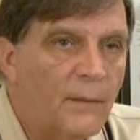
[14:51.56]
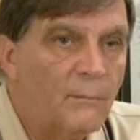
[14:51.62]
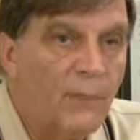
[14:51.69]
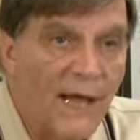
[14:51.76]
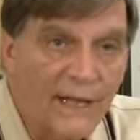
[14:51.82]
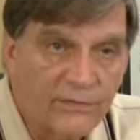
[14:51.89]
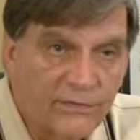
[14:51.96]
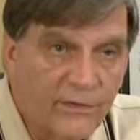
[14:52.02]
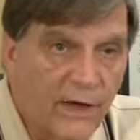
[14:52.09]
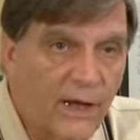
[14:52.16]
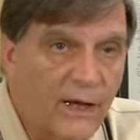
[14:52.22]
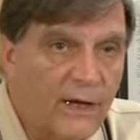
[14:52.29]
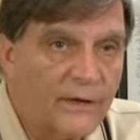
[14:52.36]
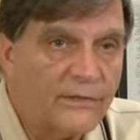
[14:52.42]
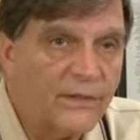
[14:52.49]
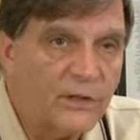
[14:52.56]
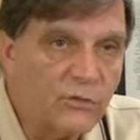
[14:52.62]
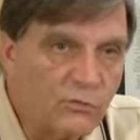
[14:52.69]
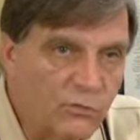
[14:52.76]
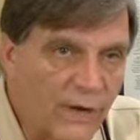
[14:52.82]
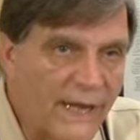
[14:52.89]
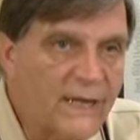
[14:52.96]
by far the
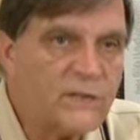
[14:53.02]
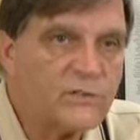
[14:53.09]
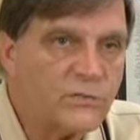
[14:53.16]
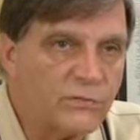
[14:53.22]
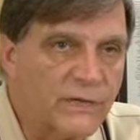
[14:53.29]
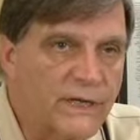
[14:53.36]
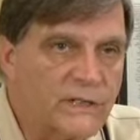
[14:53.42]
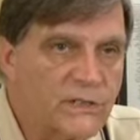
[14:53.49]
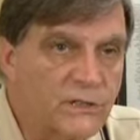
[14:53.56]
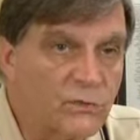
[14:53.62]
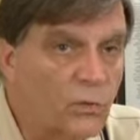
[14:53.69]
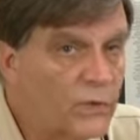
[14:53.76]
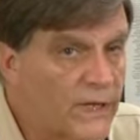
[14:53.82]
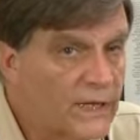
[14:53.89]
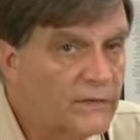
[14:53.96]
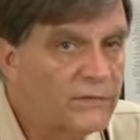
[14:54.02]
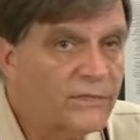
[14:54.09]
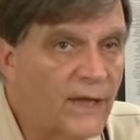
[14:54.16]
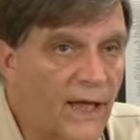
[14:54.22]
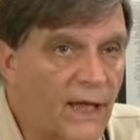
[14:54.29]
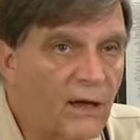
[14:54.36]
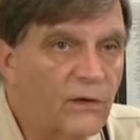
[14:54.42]
greatest reason we have
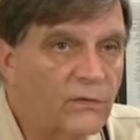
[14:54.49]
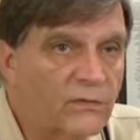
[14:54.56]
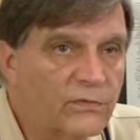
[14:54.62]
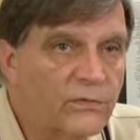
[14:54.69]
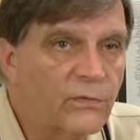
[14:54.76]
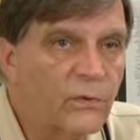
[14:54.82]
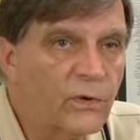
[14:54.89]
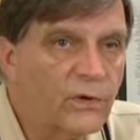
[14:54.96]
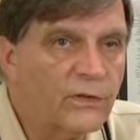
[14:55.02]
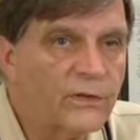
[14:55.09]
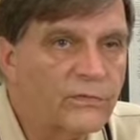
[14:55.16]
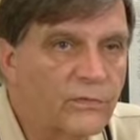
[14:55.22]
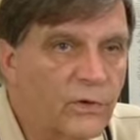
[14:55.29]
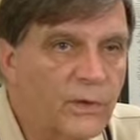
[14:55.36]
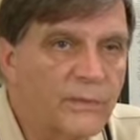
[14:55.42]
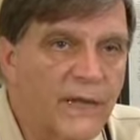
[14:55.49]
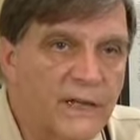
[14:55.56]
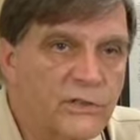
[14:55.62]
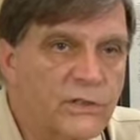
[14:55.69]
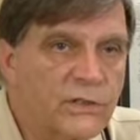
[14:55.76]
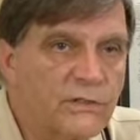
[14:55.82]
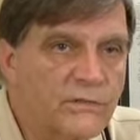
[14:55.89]
found for the
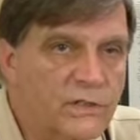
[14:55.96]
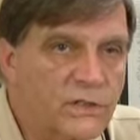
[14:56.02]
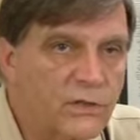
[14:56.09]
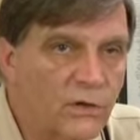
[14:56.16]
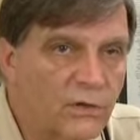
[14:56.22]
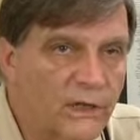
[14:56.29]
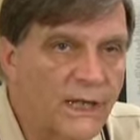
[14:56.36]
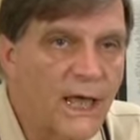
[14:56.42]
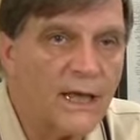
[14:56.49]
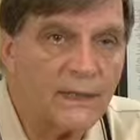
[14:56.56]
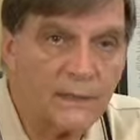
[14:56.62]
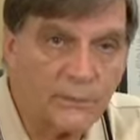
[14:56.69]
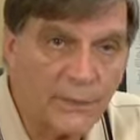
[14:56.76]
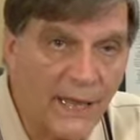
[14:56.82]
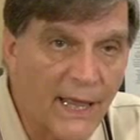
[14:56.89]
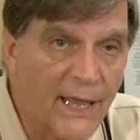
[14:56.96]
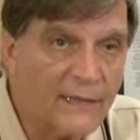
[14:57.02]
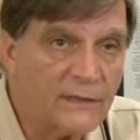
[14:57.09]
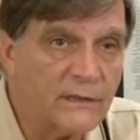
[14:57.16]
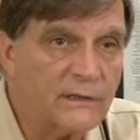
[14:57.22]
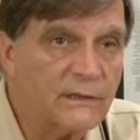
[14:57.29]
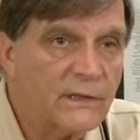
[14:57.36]
formation of a scoliotic
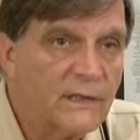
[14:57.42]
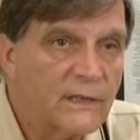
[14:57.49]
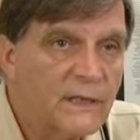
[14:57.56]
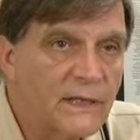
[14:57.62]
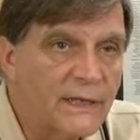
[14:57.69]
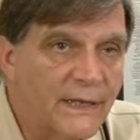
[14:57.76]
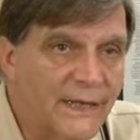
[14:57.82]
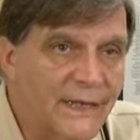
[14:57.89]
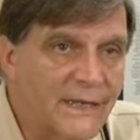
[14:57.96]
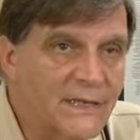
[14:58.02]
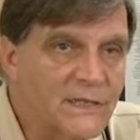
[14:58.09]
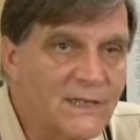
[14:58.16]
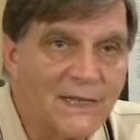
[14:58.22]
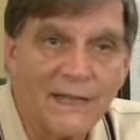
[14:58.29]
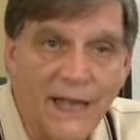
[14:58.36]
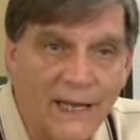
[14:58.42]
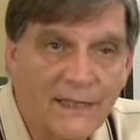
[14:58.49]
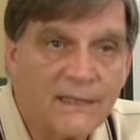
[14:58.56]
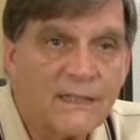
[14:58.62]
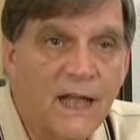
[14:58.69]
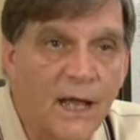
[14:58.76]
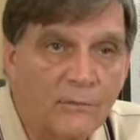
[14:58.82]
pattern is an
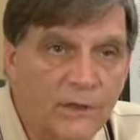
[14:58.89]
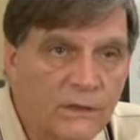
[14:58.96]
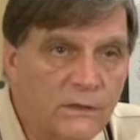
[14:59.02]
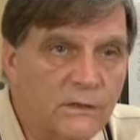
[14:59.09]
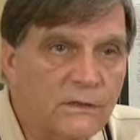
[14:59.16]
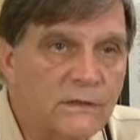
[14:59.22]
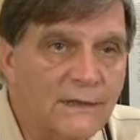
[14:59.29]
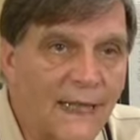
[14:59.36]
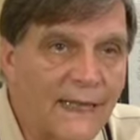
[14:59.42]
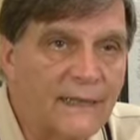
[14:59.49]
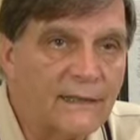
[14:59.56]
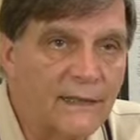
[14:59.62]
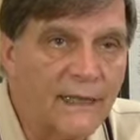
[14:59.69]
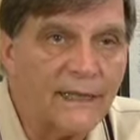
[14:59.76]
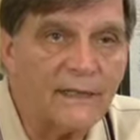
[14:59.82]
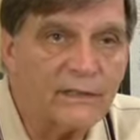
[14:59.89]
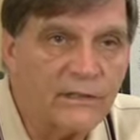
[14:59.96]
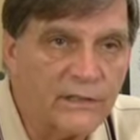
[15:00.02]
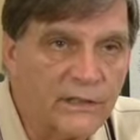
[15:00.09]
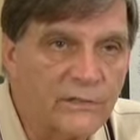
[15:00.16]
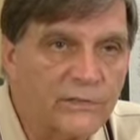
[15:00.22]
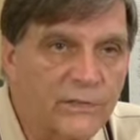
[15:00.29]
anatomical leg
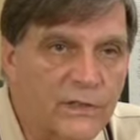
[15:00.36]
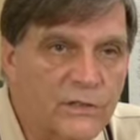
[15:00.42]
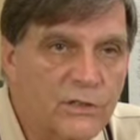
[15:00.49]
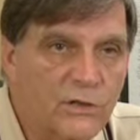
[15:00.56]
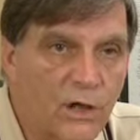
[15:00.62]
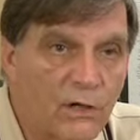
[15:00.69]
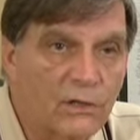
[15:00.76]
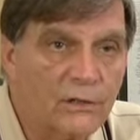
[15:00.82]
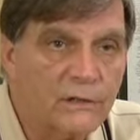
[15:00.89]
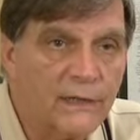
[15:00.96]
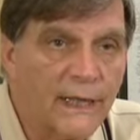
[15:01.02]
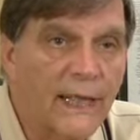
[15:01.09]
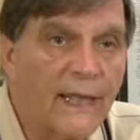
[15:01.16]
length difference called